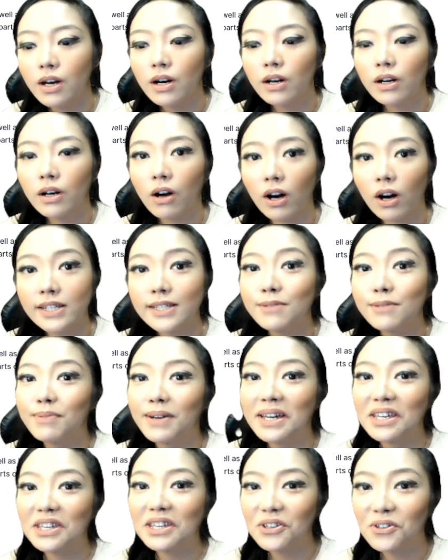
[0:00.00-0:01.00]
caused
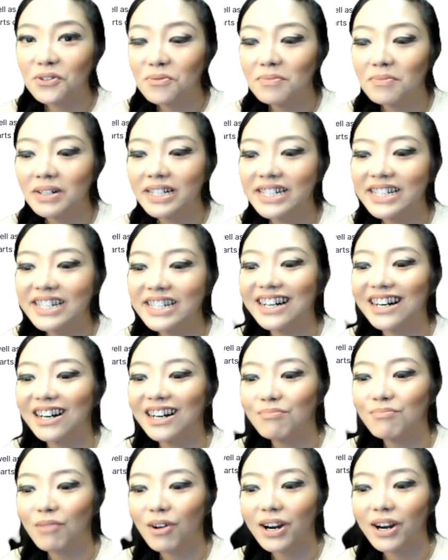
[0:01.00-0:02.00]
by human uh,
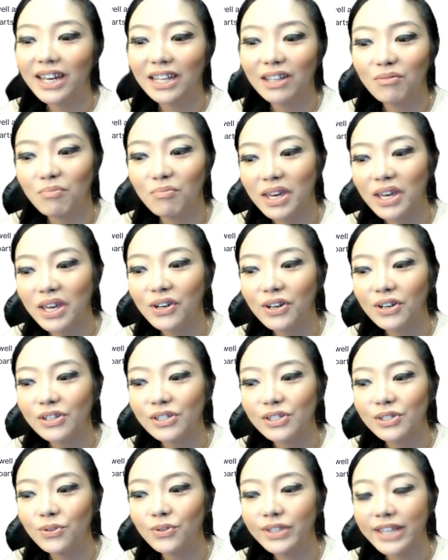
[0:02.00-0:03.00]
market makers.
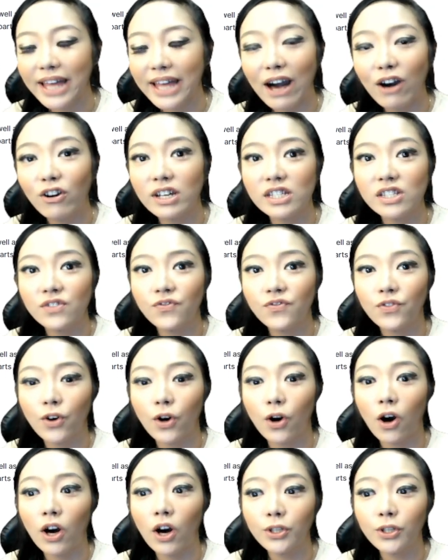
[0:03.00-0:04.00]
So now it's
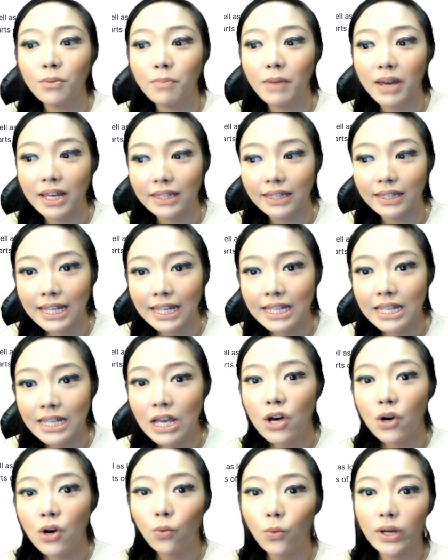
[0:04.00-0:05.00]
automated
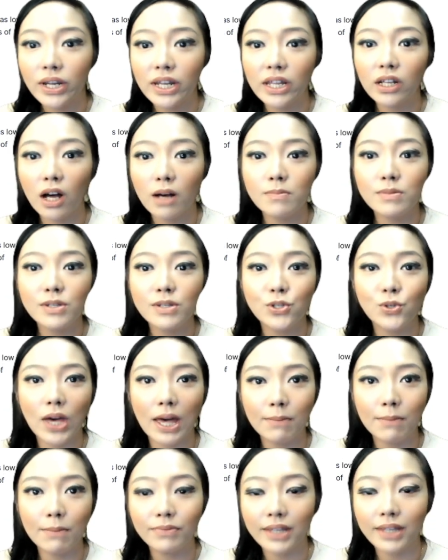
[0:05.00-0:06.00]
when it comes to
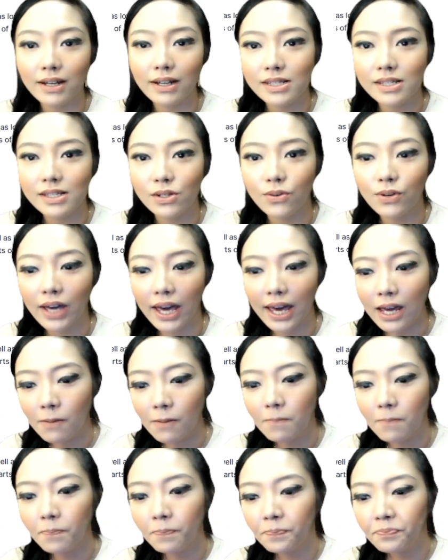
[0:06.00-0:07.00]
MDEX, okay?
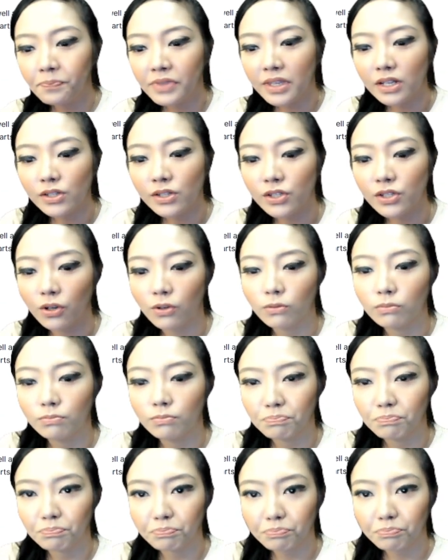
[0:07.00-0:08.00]
So
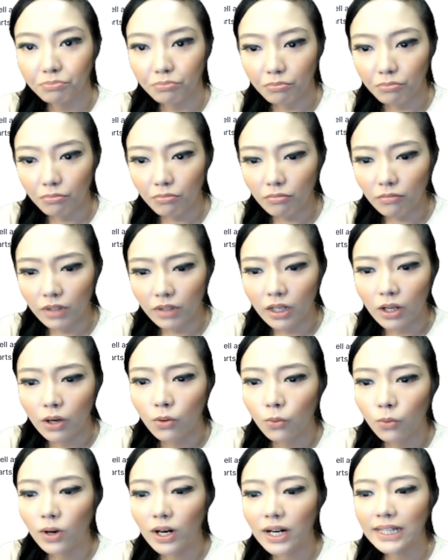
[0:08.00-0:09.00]

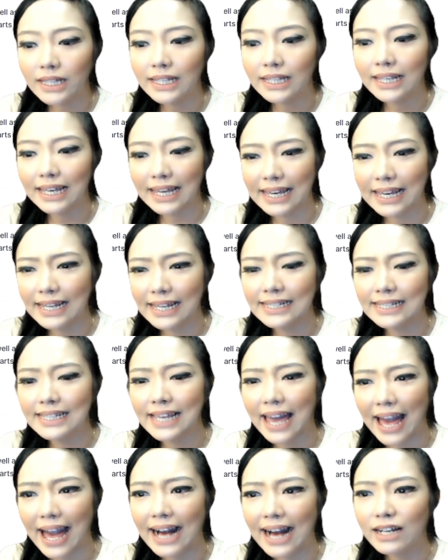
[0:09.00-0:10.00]
what is
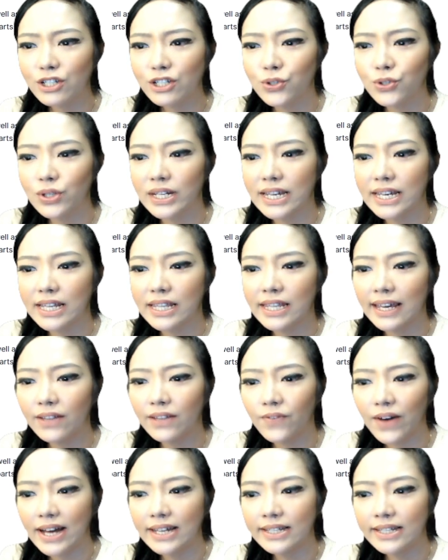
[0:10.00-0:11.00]
actually the
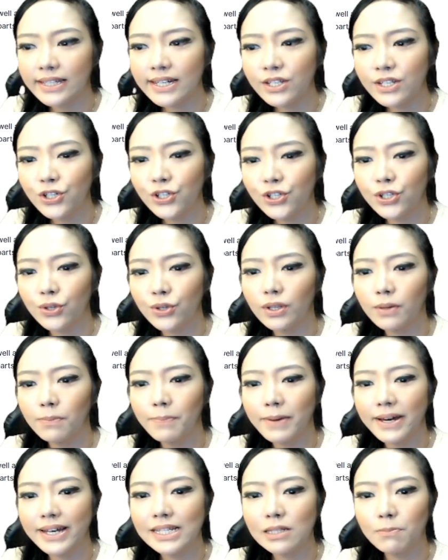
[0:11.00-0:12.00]
advantage? So the
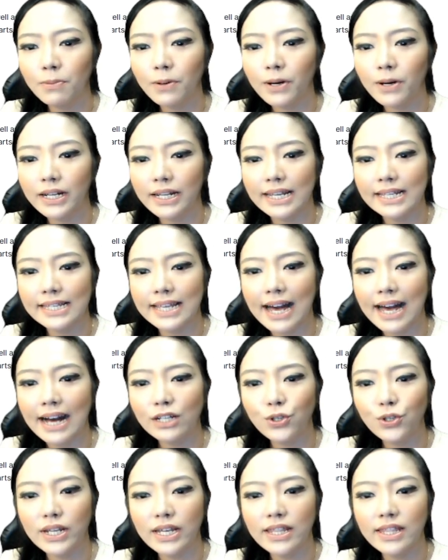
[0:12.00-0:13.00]
best part is
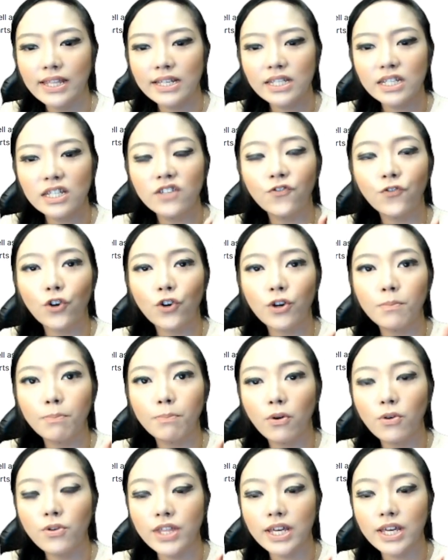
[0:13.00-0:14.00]
actually this is for
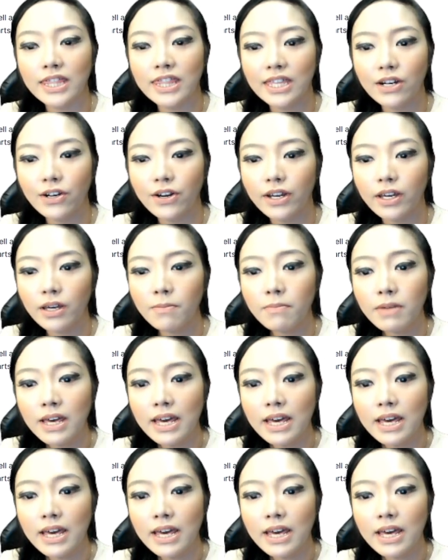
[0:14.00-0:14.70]
both Ethereum